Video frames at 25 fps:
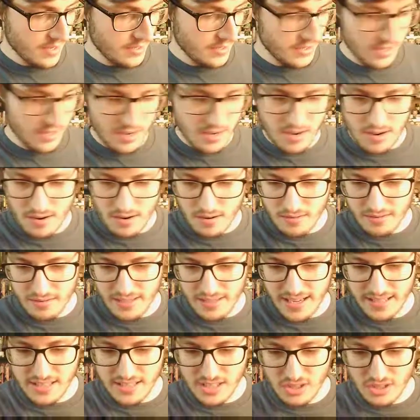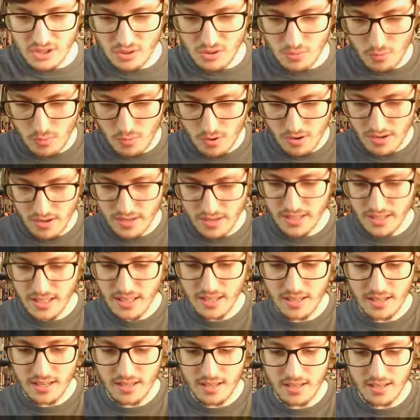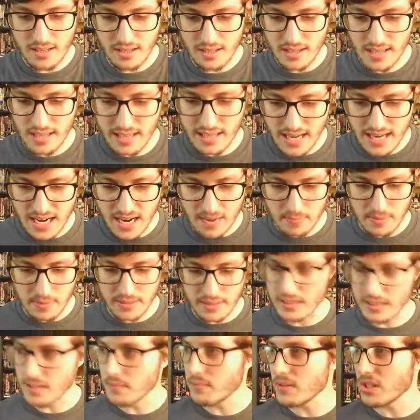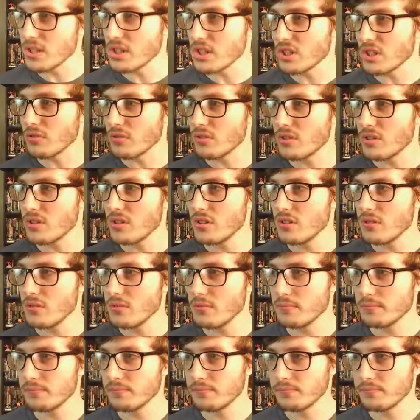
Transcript: So that's issue 1, and then I picked up issue 2,